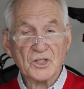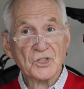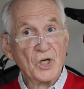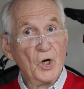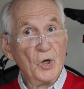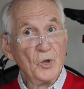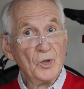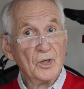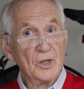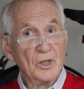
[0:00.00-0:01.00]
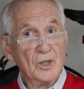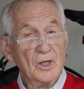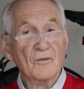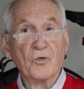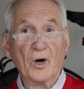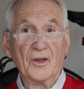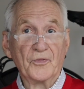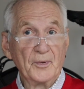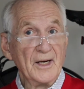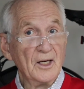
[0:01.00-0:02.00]
So for a
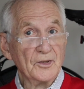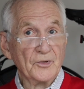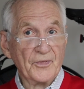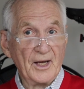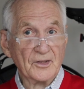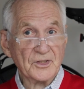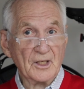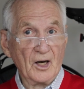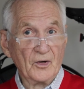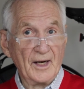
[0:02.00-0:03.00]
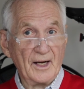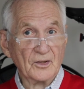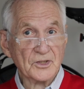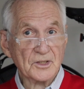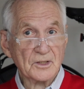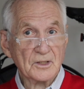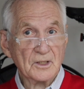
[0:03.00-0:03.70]
$300,000 house,